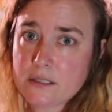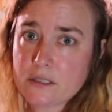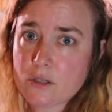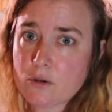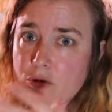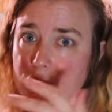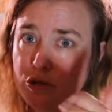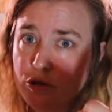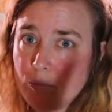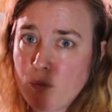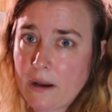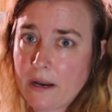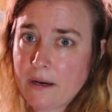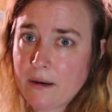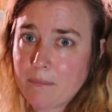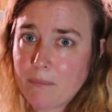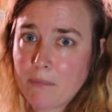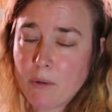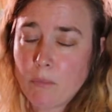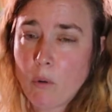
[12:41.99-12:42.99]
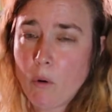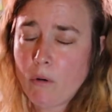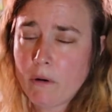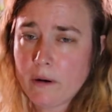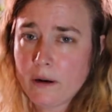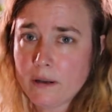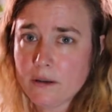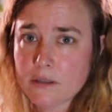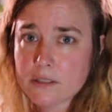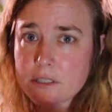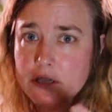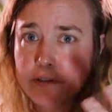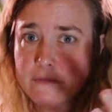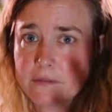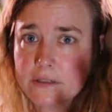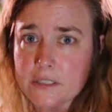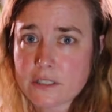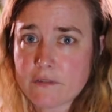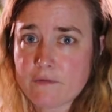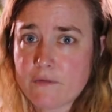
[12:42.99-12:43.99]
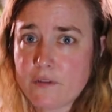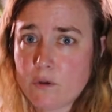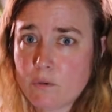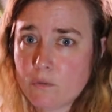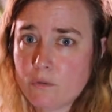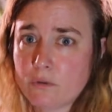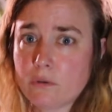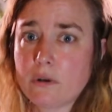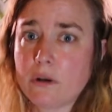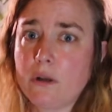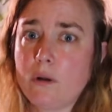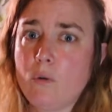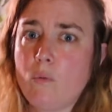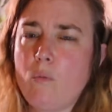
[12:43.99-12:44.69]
so do you want a memorial service, a funeral?